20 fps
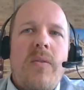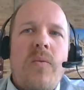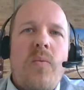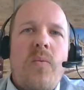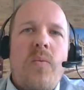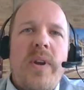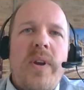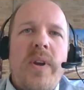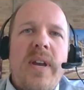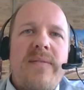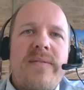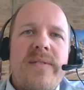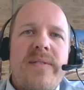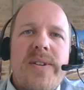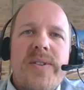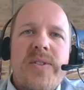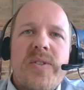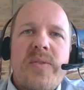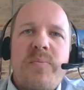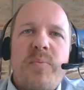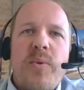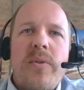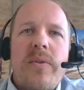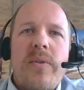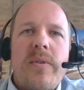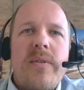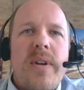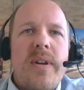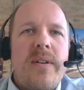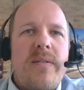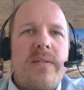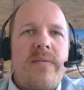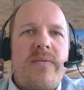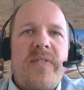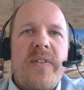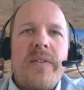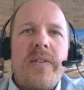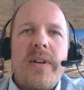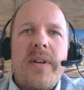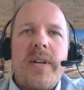We haven't explored it
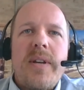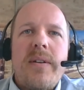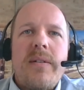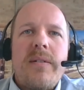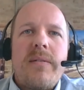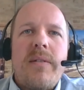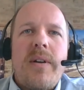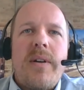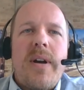fully,